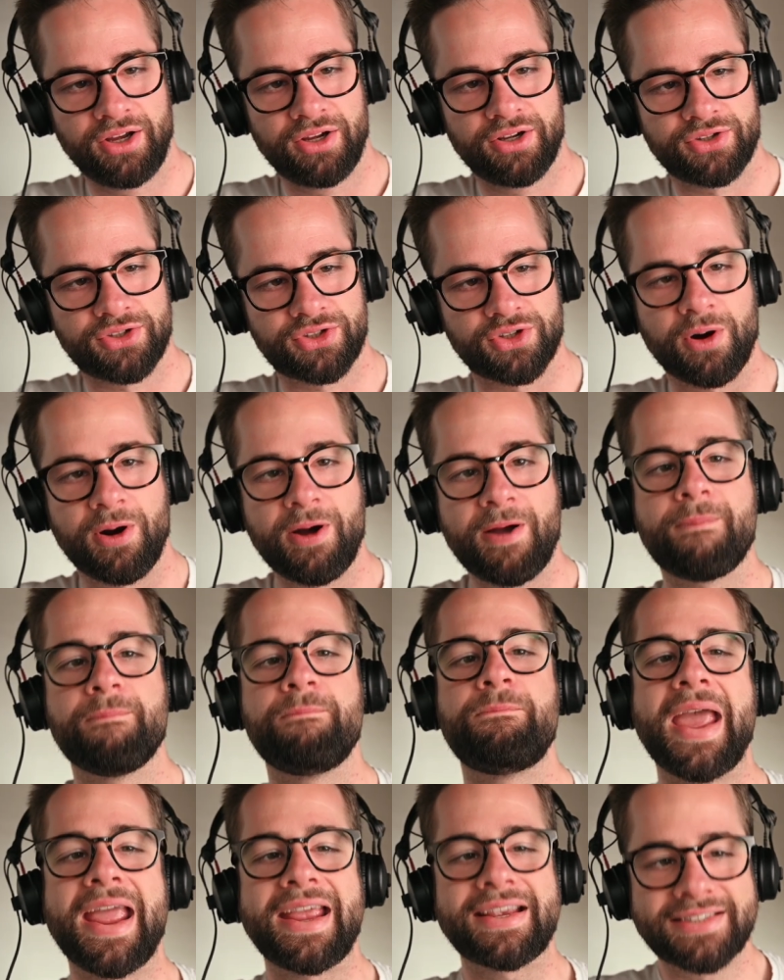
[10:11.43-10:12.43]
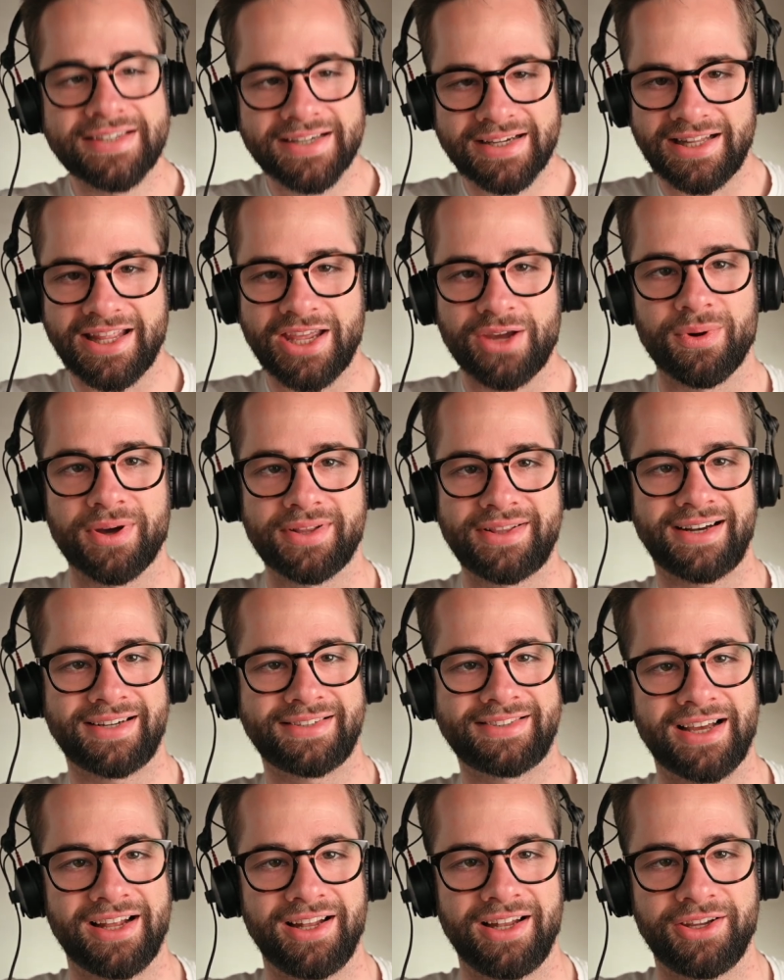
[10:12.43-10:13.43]
So basically what they're
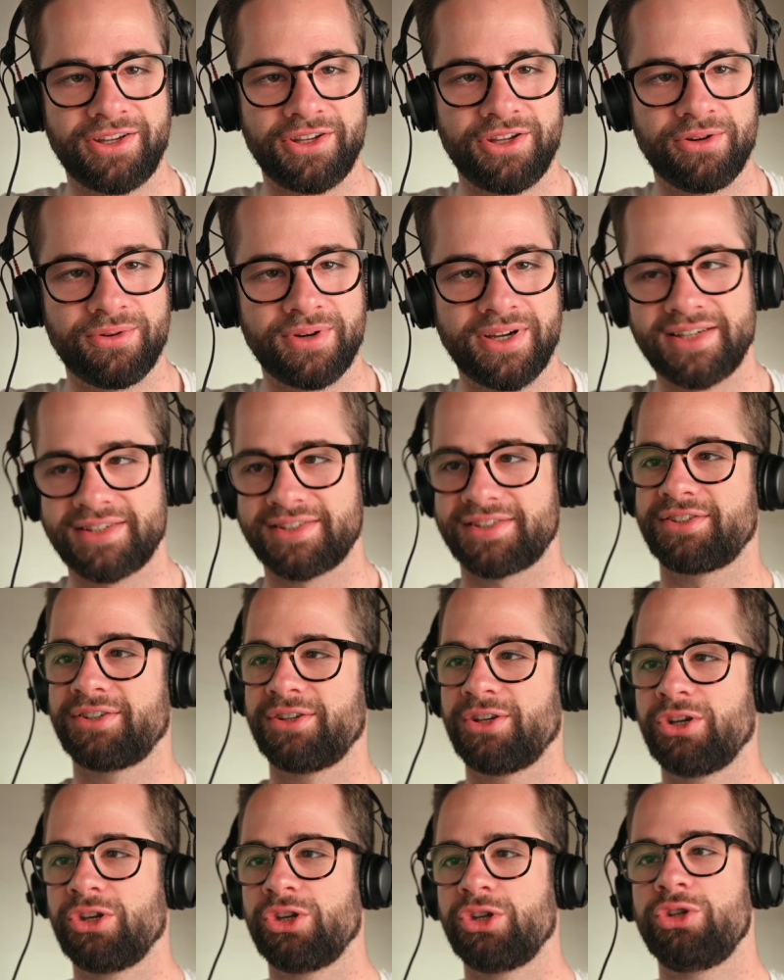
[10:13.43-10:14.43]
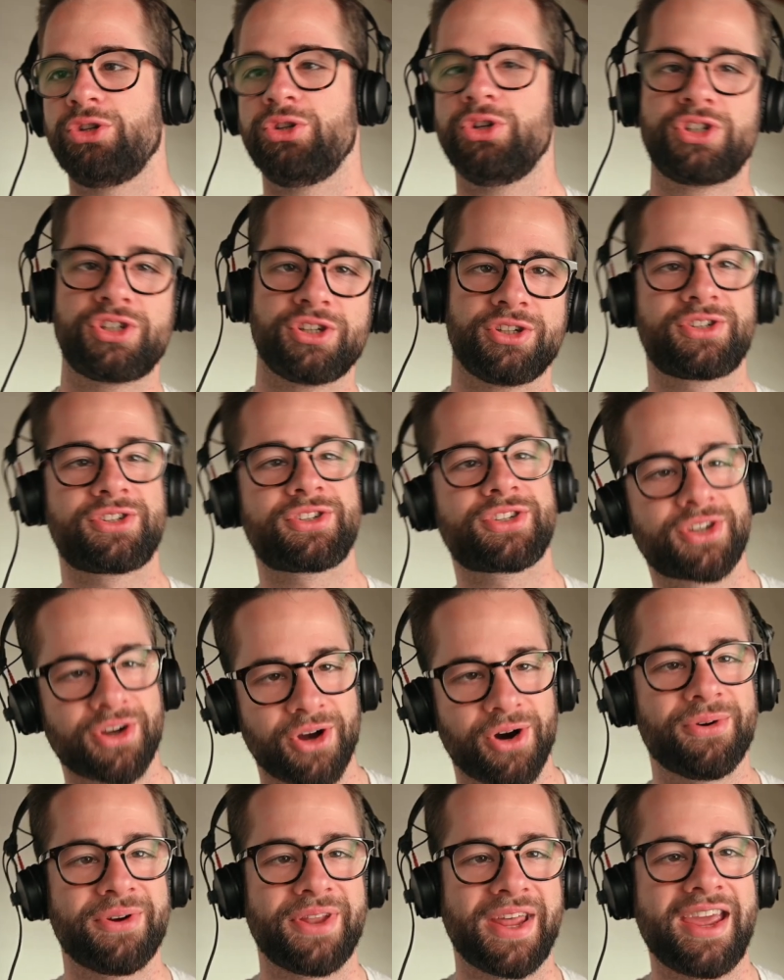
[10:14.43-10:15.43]
telling you is you should
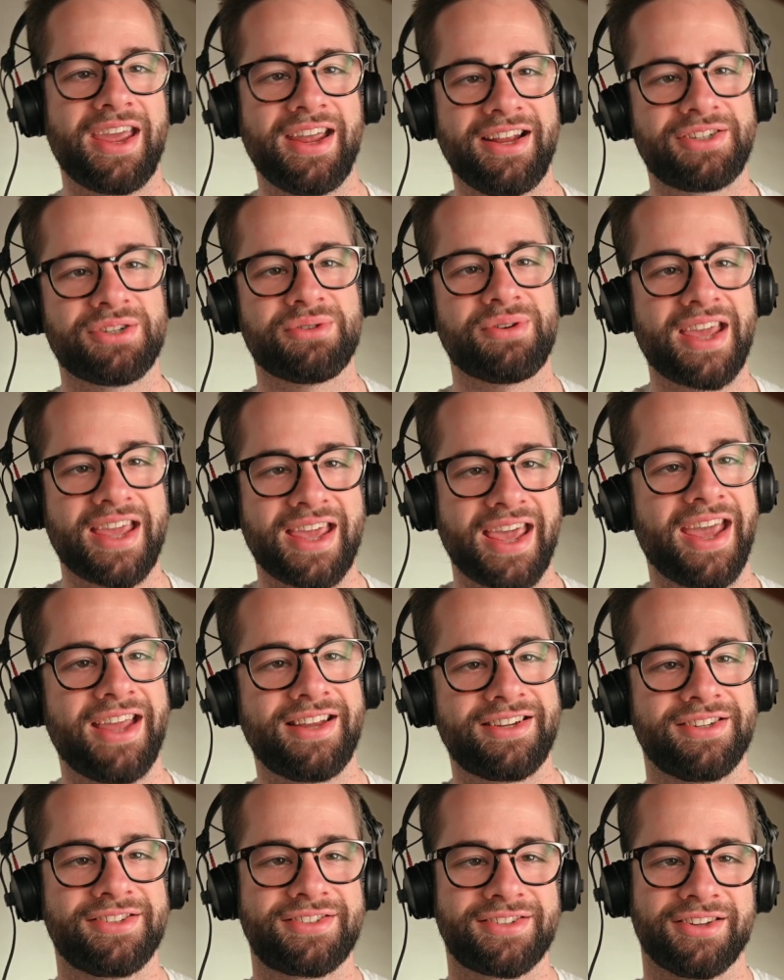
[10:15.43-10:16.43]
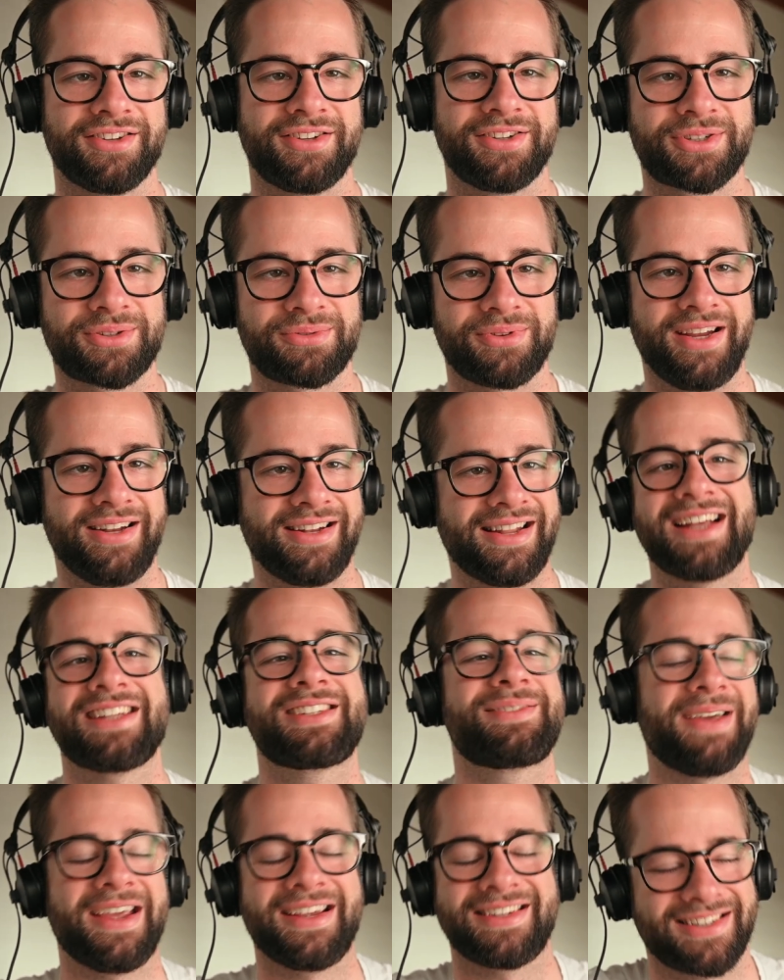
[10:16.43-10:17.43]
show the A2A agents on the screen. That's
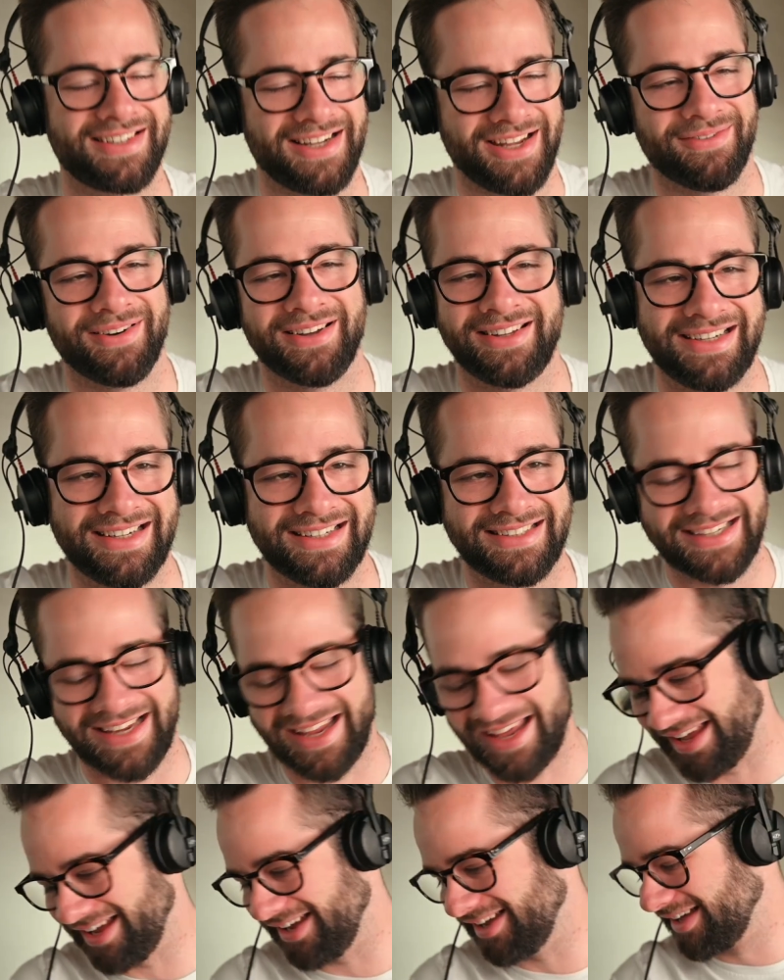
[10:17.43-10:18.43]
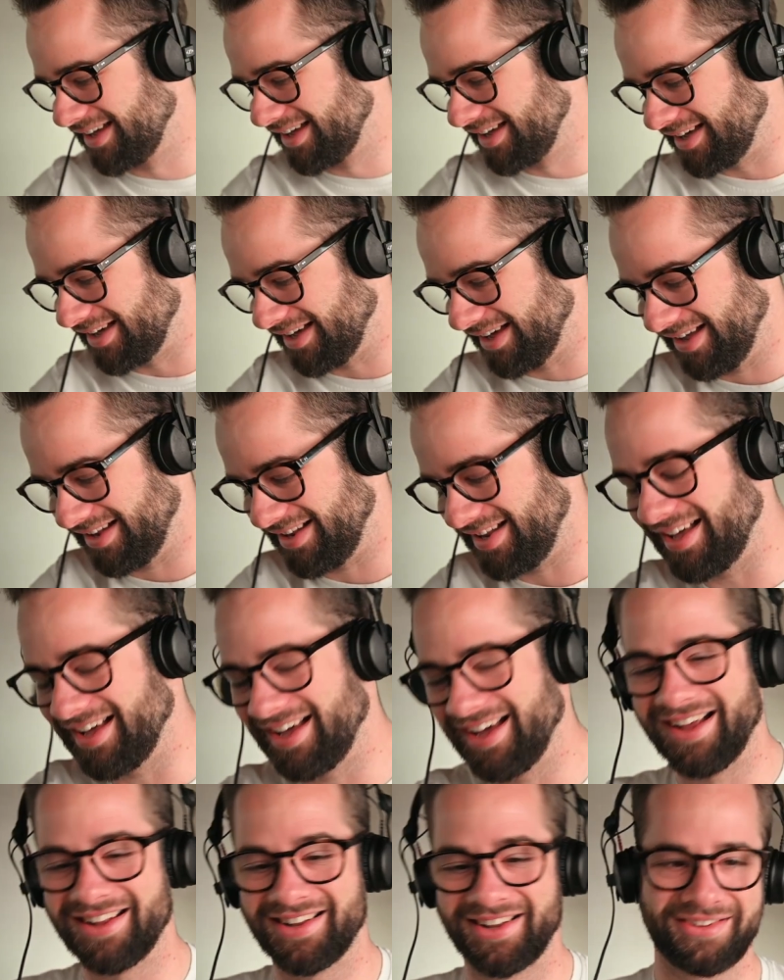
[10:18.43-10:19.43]
basically what they're saying.
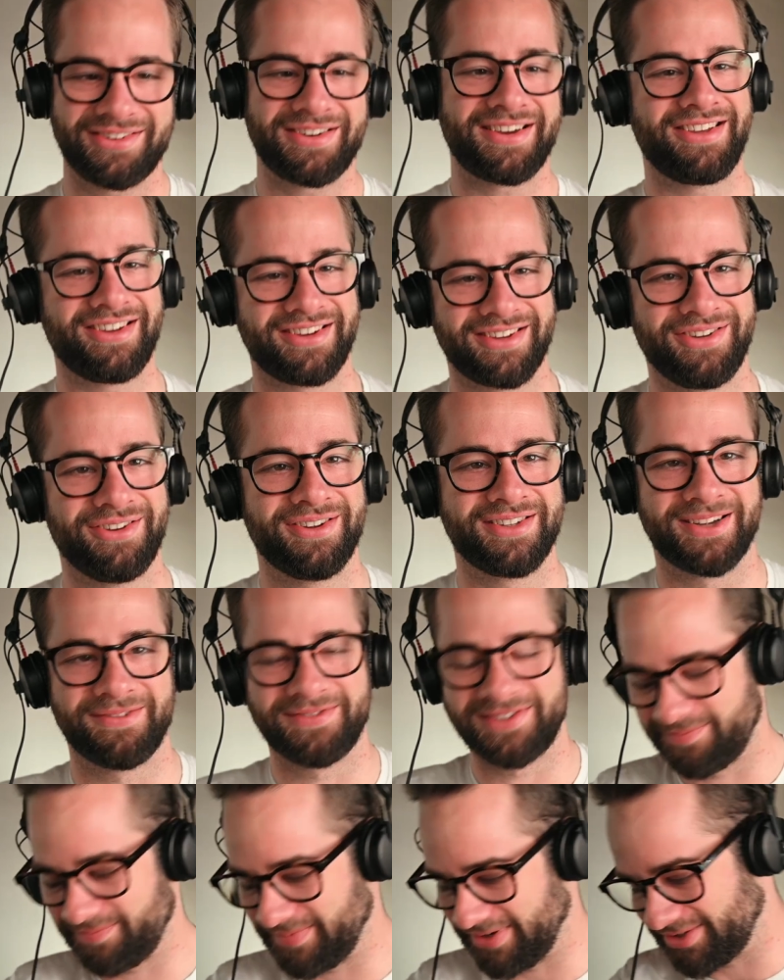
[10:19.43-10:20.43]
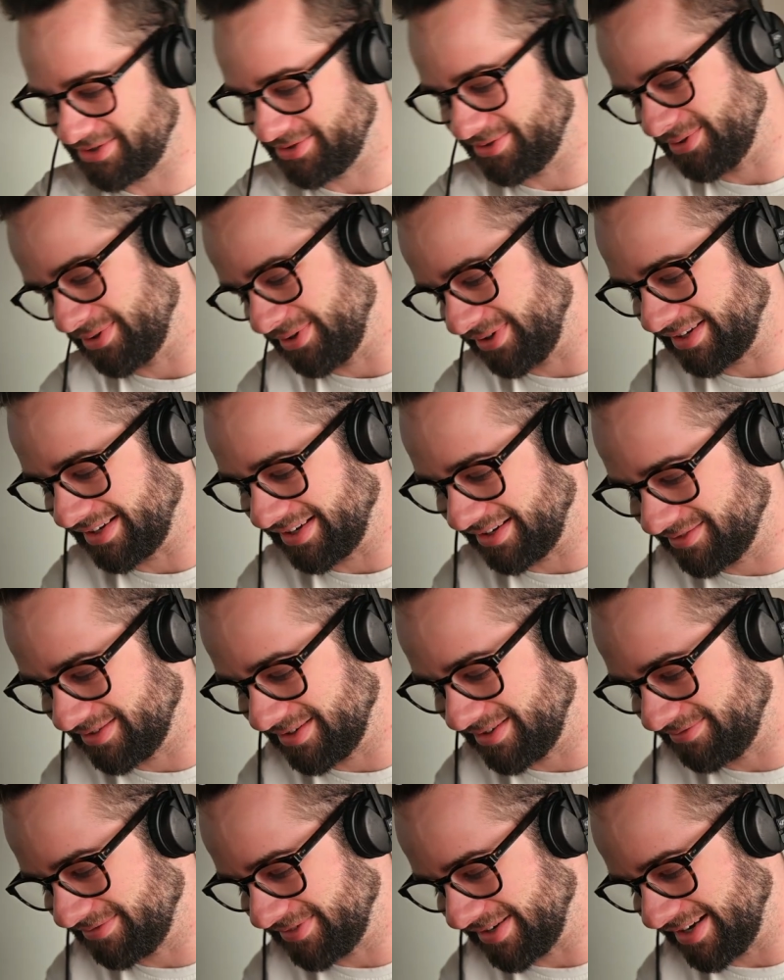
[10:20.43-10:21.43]
Like, you can use MCP to do it. Okay,
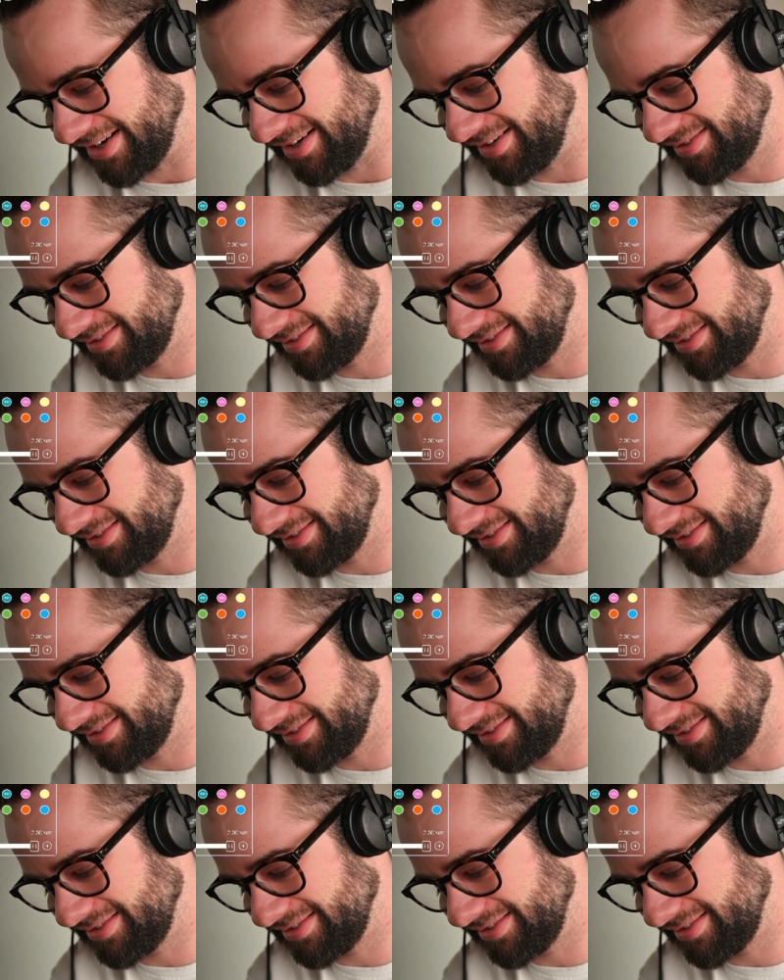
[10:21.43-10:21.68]
well, fine.